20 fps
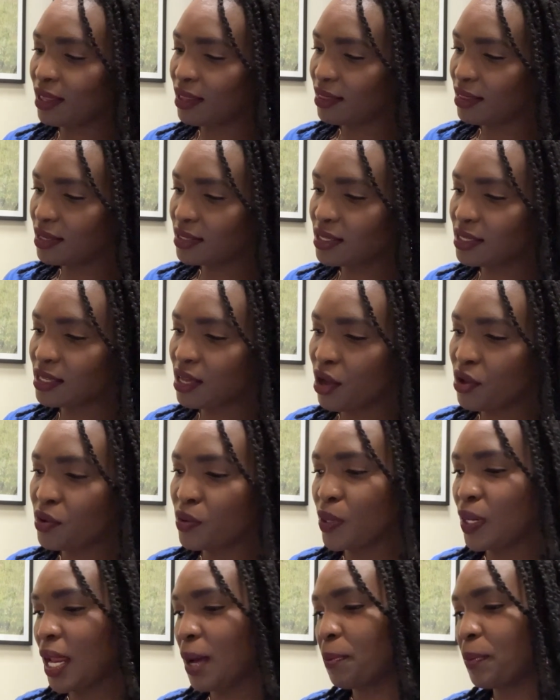This is how you
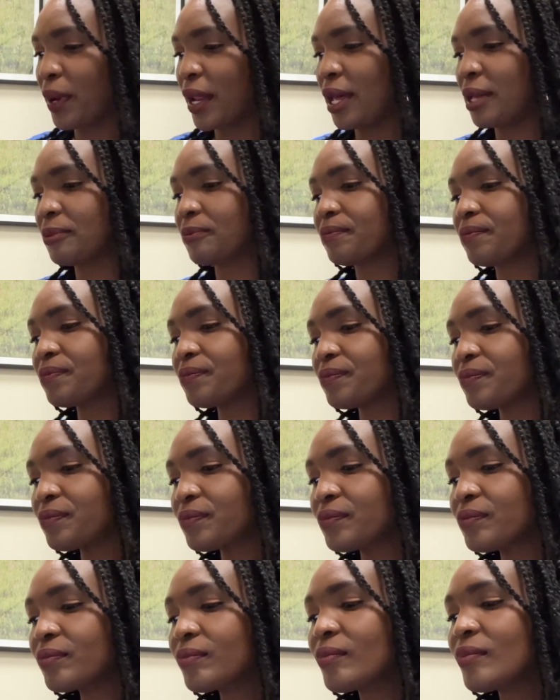will apply.
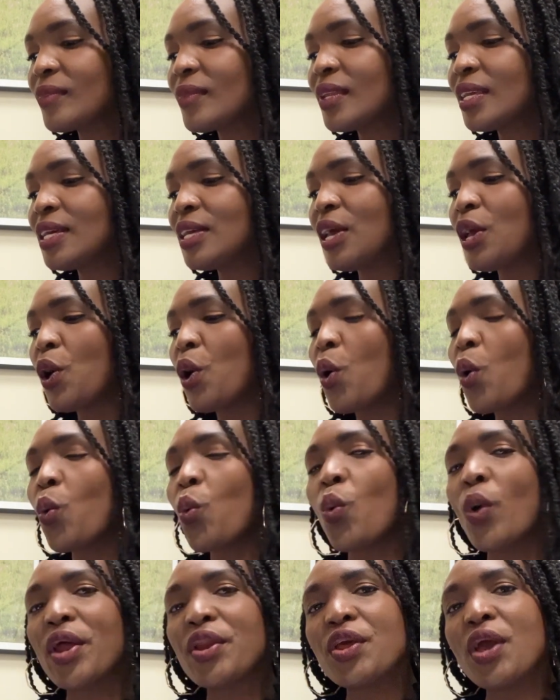
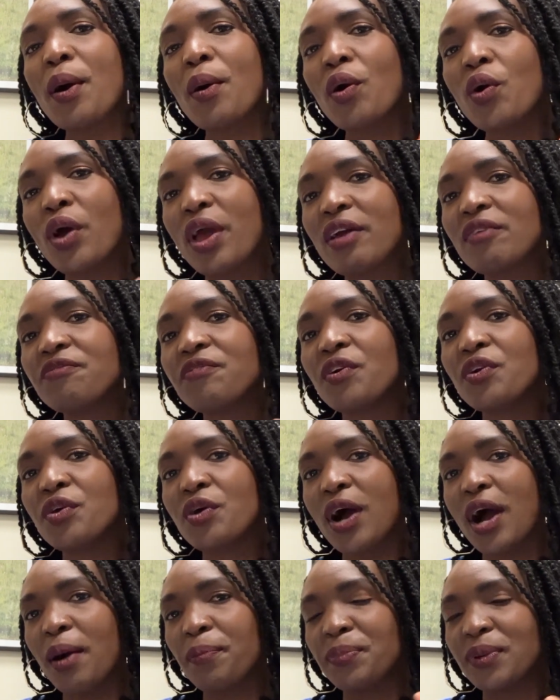When you are going for your
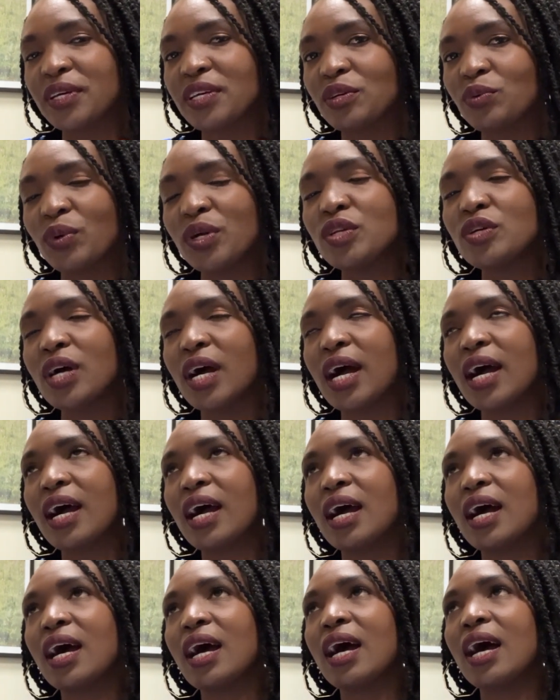when you are
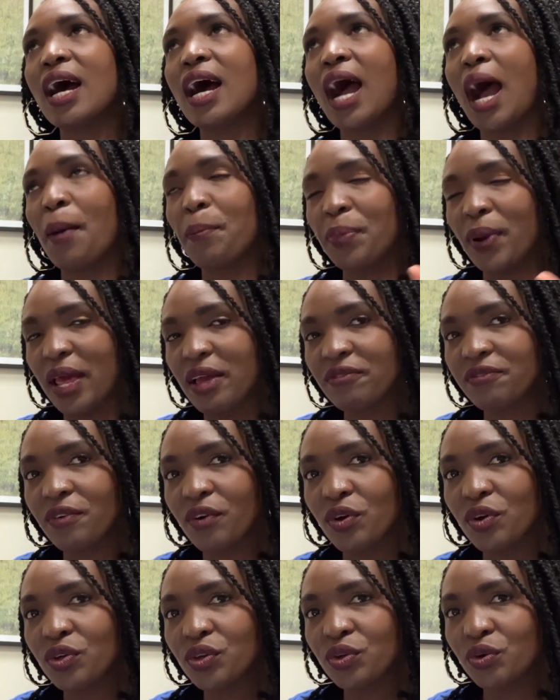applying
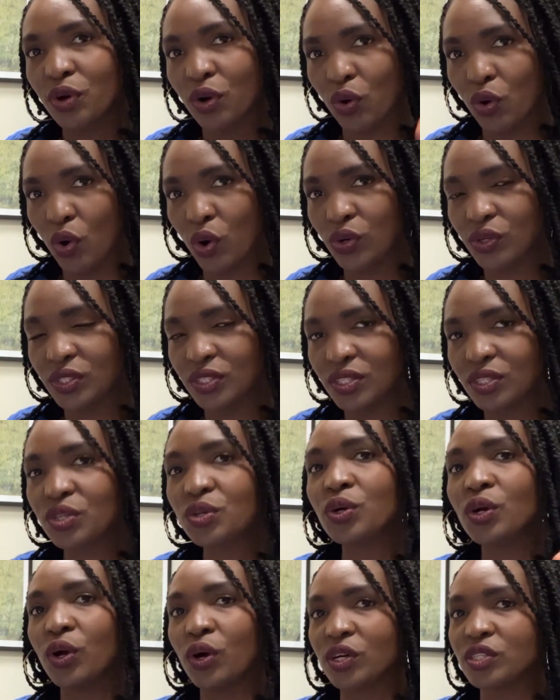for your course,
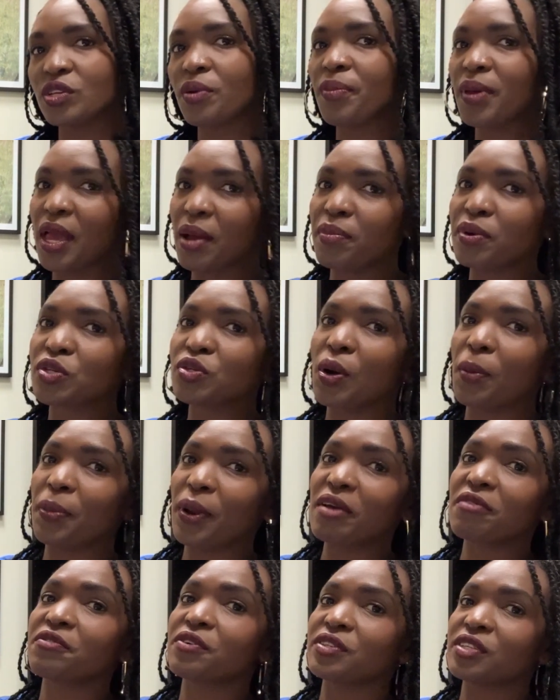you'll also be able to apply
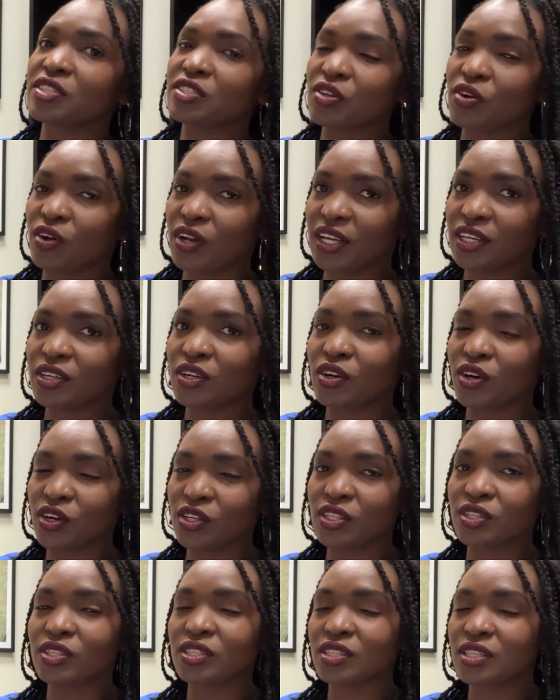for this
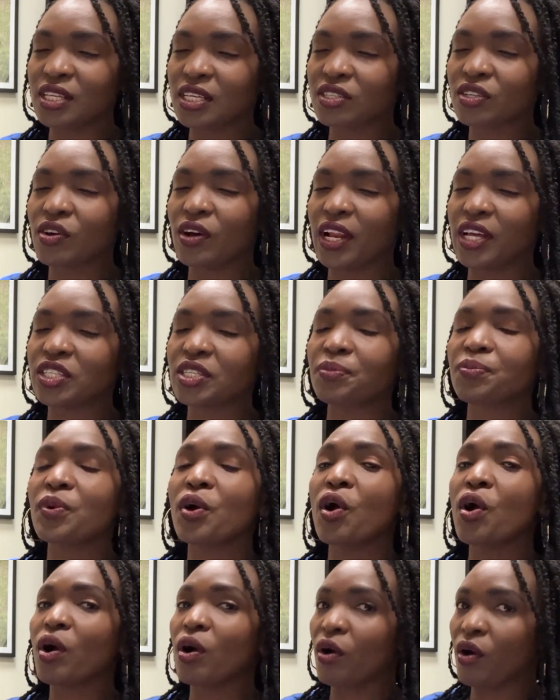scholarship
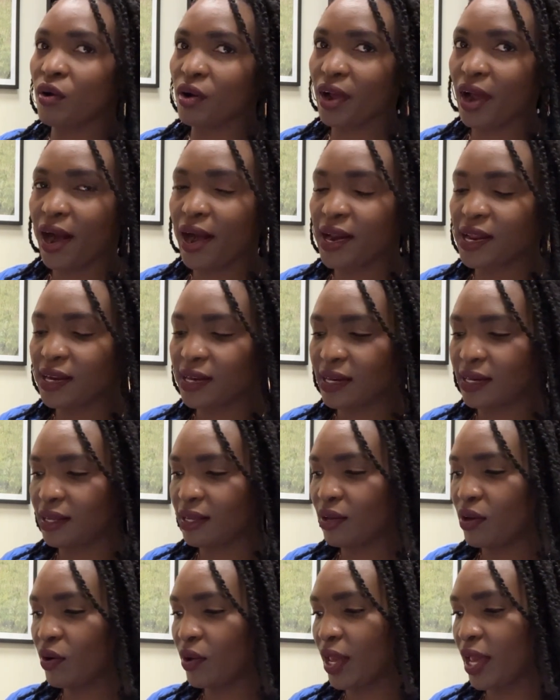concurrently,
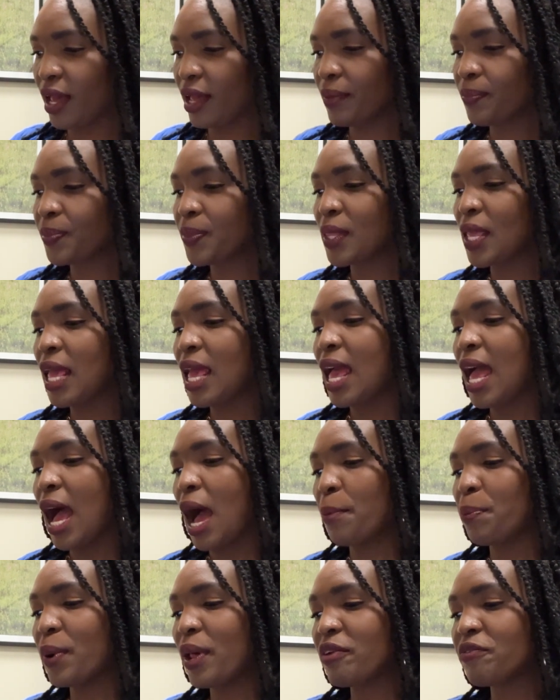okay?
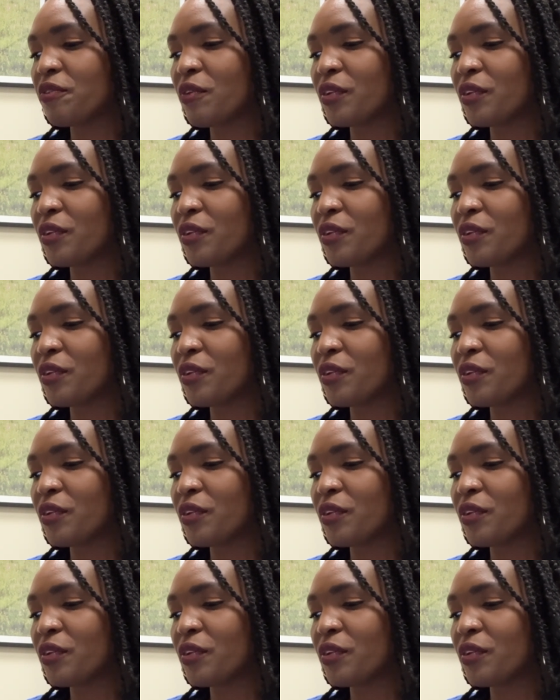Apply for